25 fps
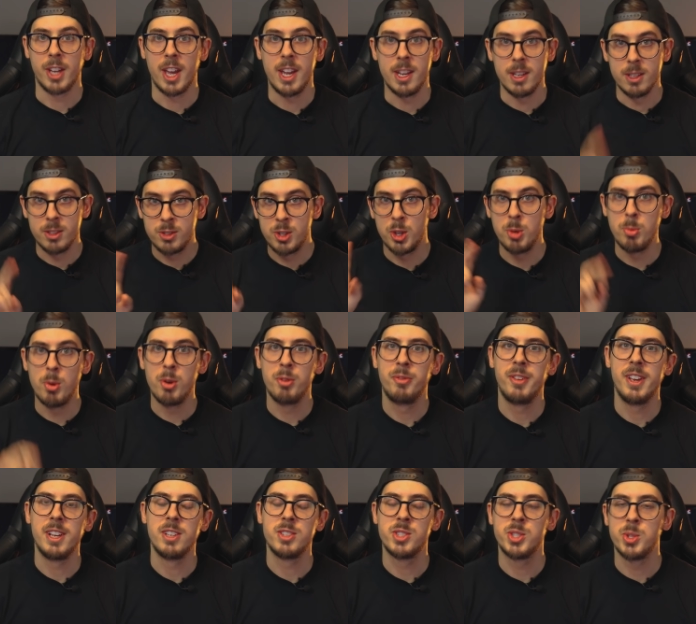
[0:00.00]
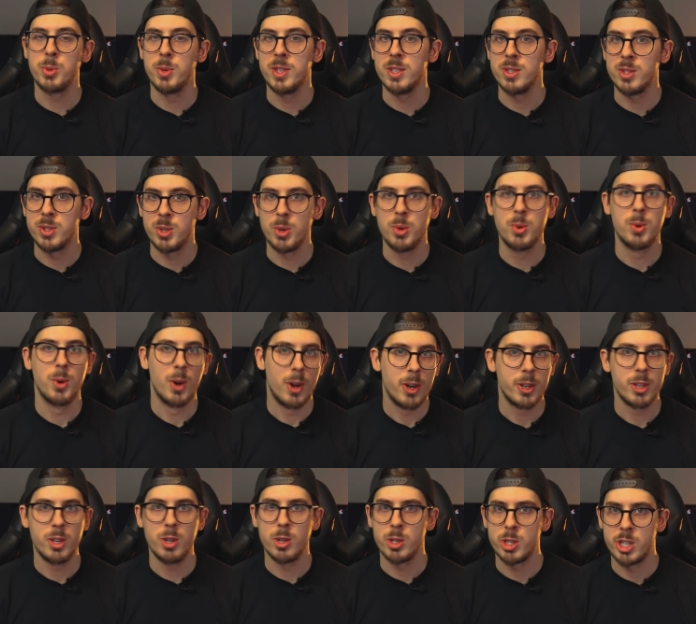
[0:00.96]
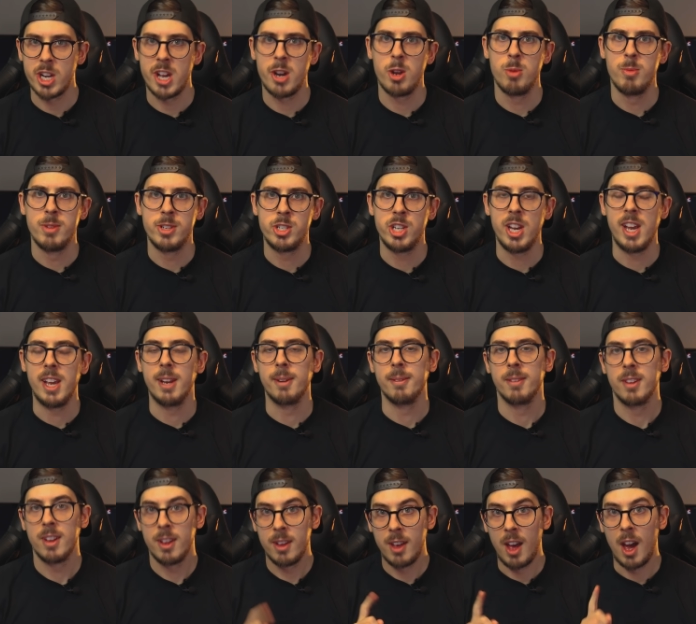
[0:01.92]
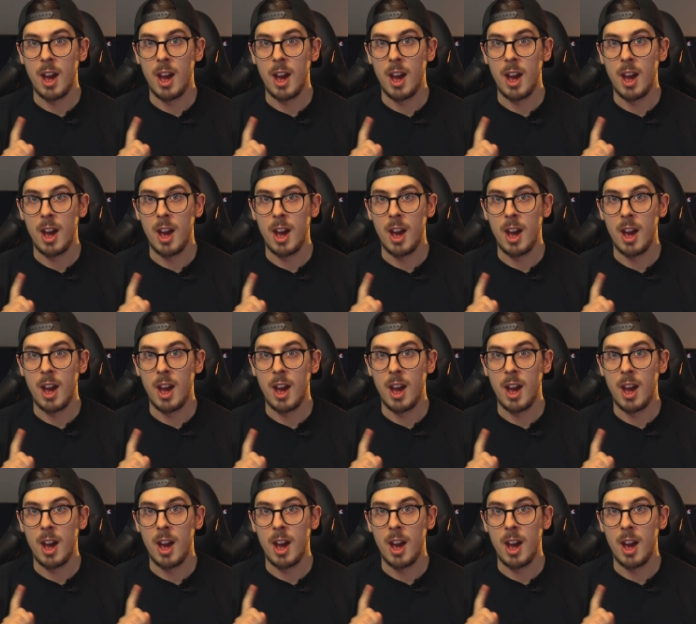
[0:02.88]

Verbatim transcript: Okay, two more things to install on your Shadow machine.